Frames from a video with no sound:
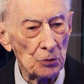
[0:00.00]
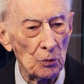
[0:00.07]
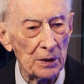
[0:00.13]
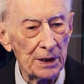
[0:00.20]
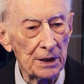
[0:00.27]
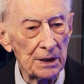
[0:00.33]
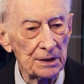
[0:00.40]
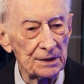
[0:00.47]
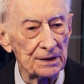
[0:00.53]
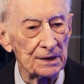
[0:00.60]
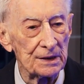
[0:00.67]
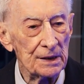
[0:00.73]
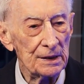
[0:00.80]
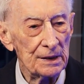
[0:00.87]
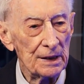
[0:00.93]
weeks,
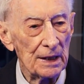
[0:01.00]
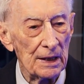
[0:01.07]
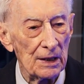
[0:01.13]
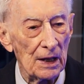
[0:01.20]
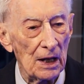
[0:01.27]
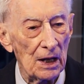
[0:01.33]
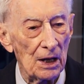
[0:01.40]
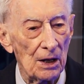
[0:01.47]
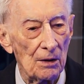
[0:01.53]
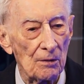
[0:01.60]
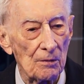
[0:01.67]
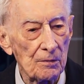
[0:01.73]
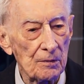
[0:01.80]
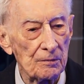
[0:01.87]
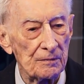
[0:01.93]

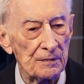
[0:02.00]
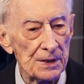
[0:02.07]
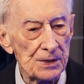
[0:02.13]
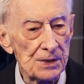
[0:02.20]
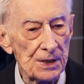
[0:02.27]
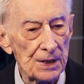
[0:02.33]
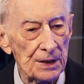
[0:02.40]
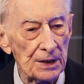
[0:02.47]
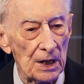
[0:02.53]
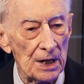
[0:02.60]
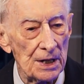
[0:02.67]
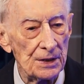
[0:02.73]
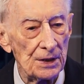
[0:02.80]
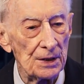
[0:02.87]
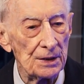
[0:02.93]
visited
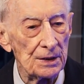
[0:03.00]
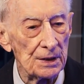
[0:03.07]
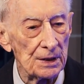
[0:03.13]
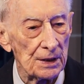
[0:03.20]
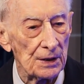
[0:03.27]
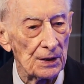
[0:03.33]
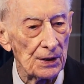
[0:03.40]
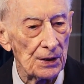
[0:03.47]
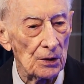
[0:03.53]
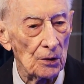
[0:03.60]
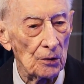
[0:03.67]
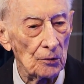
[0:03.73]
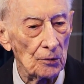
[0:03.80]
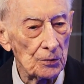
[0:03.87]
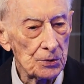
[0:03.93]
London and the
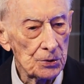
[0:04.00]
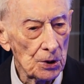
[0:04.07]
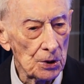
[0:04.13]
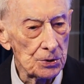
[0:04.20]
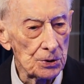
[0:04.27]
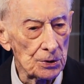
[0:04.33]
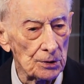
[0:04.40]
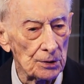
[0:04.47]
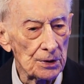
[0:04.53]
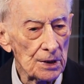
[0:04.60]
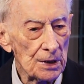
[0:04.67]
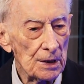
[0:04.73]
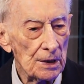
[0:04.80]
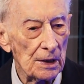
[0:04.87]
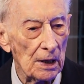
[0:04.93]
old Churchill
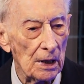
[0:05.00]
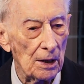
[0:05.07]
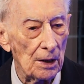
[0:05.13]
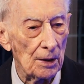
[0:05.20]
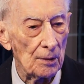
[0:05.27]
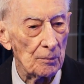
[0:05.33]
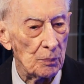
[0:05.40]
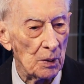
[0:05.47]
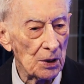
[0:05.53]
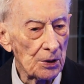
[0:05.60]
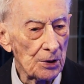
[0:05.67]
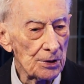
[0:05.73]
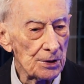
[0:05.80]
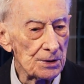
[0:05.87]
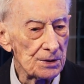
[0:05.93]

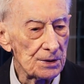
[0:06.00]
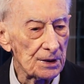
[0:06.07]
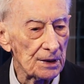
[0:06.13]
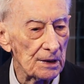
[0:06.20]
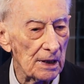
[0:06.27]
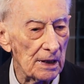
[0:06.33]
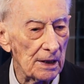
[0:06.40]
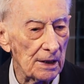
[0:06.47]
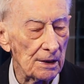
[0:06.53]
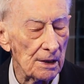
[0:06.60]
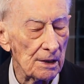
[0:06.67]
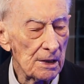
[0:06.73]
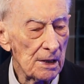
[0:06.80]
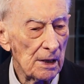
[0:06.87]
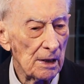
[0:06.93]
bunkers
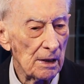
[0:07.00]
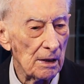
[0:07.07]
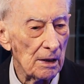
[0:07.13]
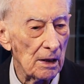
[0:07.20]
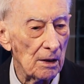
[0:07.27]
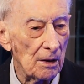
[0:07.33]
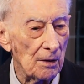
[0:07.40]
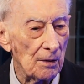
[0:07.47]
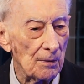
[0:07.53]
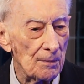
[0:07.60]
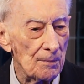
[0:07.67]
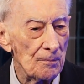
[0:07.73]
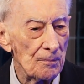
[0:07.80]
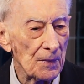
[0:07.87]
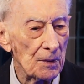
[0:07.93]
and
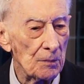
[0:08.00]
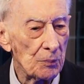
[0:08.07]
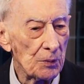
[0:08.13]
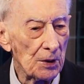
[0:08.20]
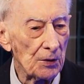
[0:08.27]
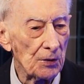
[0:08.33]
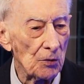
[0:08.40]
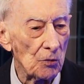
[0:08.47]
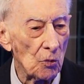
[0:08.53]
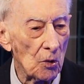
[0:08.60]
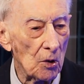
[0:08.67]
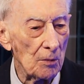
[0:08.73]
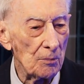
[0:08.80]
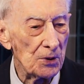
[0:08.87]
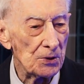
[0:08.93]
Imperial
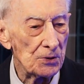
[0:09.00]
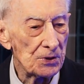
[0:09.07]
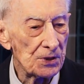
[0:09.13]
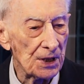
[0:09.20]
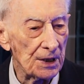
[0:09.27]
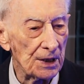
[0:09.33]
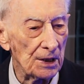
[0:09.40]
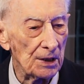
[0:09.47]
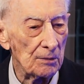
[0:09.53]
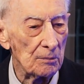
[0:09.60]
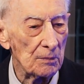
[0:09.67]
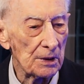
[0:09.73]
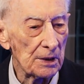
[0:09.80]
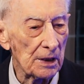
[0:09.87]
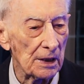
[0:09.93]
War
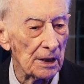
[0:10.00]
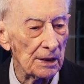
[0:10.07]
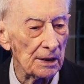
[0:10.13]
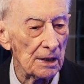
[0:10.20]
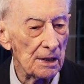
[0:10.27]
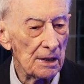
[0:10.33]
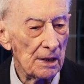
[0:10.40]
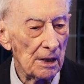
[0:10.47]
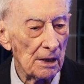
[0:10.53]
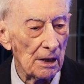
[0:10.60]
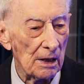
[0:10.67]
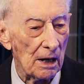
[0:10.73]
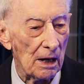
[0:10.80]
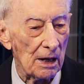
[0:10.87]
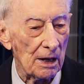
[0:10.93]
Museum, and
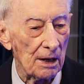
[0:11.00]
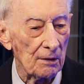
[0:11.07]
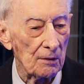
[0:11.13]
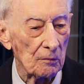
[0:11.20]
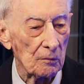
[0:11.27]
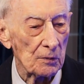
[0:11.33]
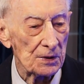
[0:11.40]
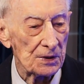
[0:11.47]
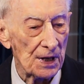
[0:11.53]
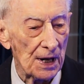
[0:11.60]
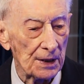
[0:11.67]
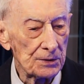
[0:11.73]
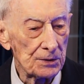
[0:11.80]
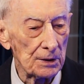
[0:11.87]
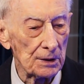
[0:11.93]
I was
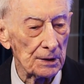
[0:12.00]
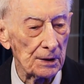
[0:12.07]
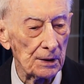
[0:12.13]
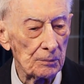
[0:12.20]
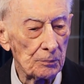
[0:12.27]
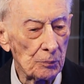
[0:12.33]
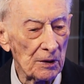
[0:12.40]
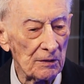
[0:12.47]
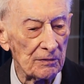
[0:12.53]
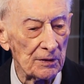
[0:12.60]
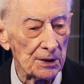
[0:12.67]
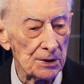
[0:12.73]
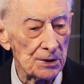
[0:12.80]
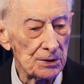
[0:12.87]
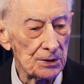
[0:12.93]
actually
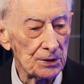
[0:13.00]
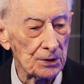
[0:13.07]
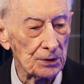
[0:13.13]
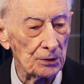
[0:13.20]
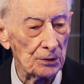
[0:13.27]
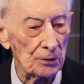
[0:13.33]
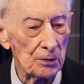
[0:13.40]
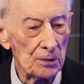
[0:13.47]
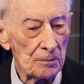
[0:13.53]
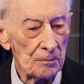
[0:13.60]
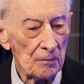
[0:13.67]
privileged to